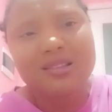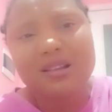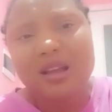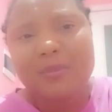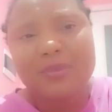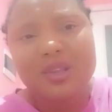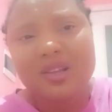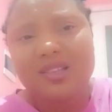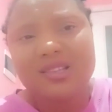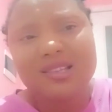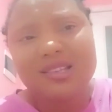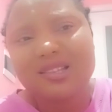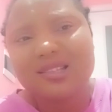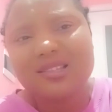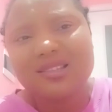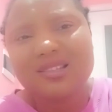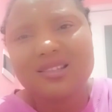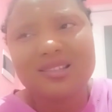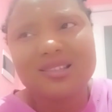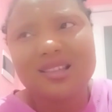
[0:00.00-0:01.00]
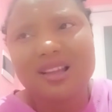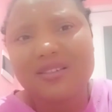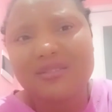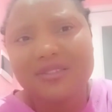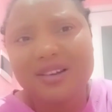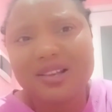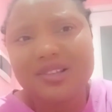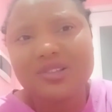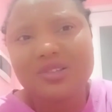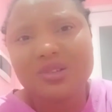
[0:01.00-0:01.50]
I'm just here to just
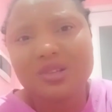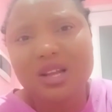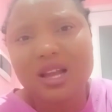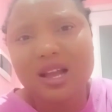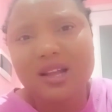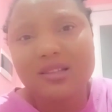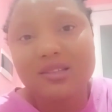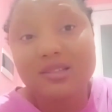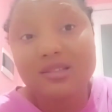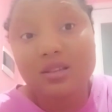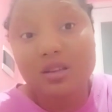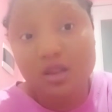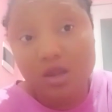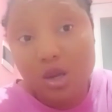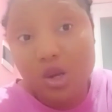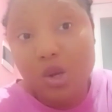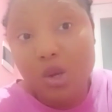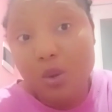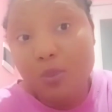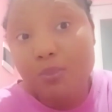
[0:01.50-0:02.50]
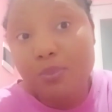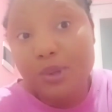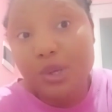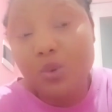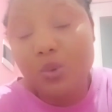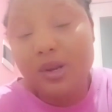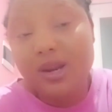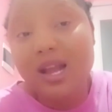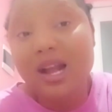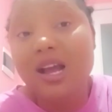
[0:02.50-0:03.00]
advise you that be
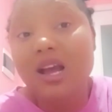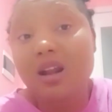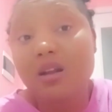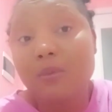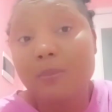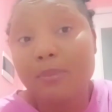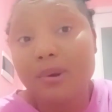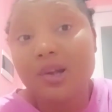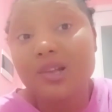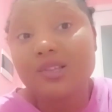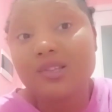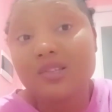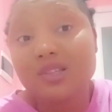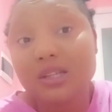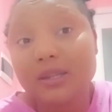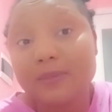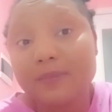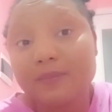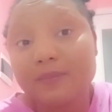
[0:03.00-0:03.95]
with that kind of person.